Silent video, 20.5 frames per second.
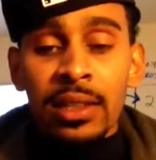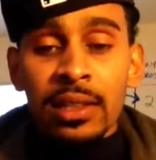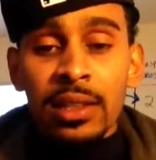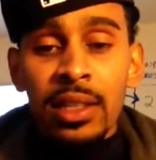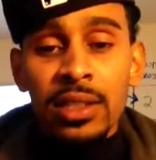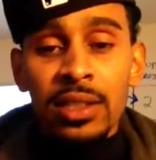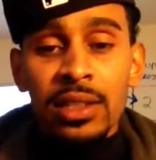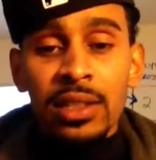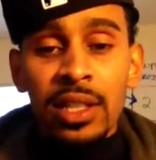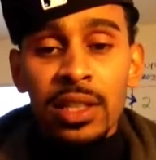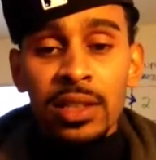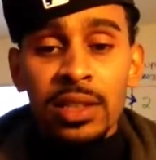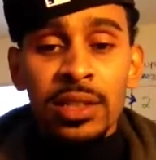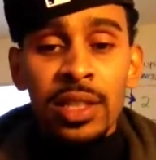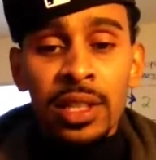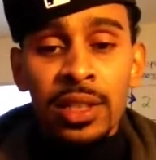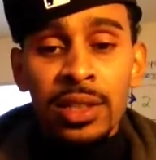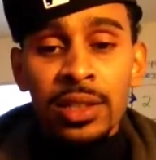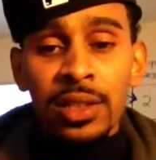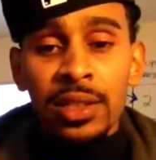
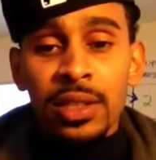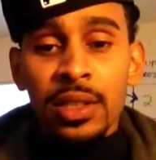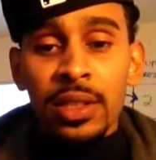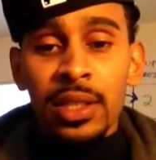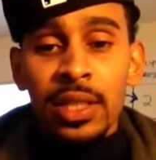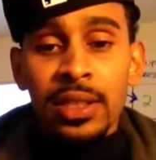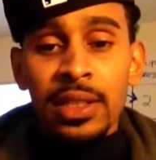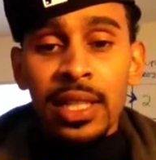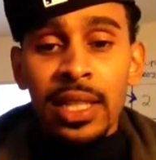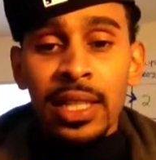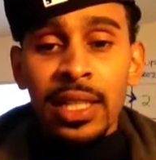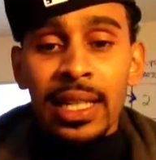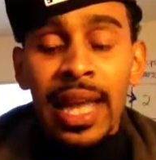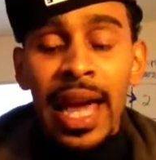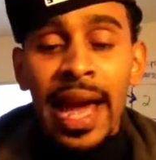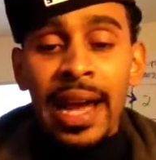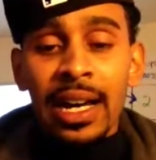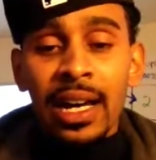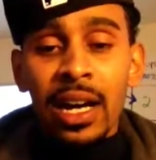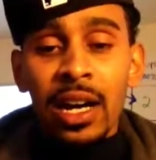There's a
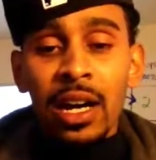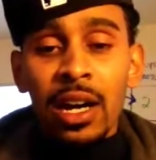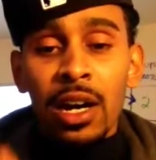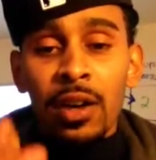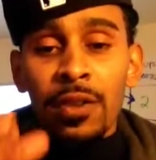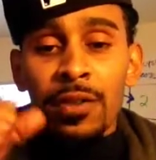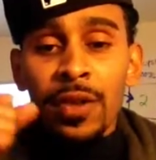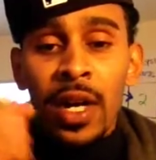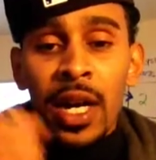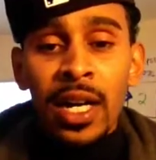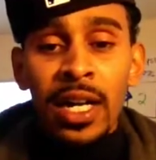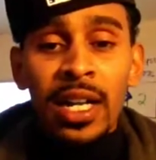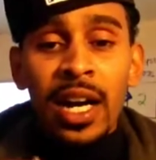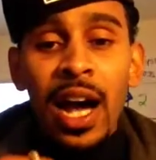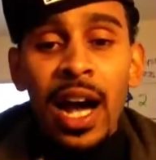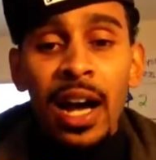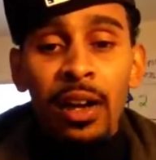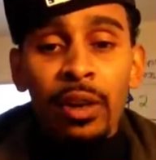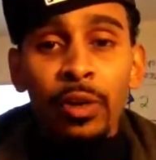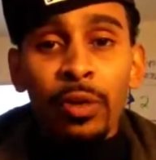lack of
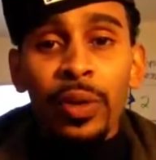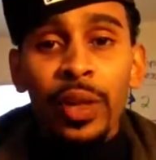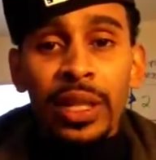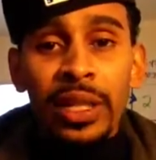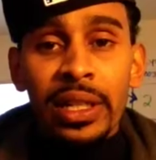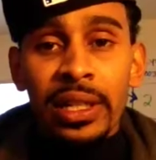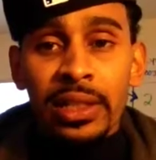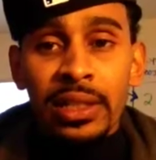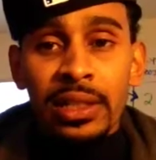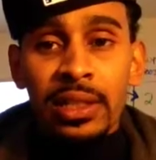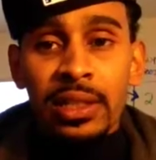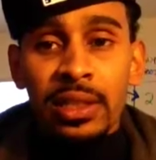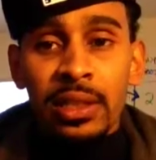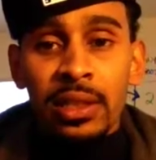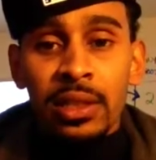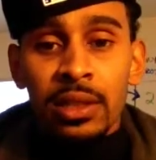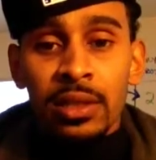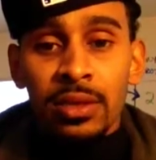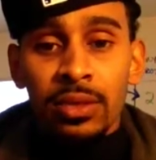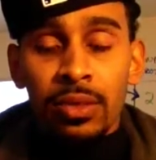concreteness,
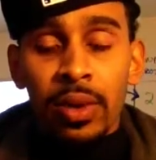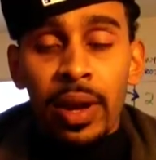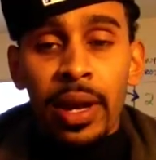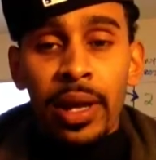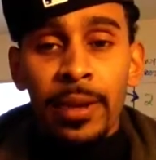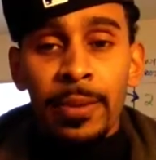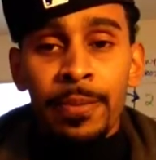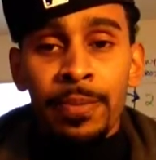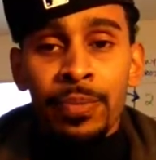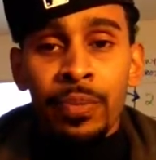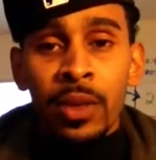right?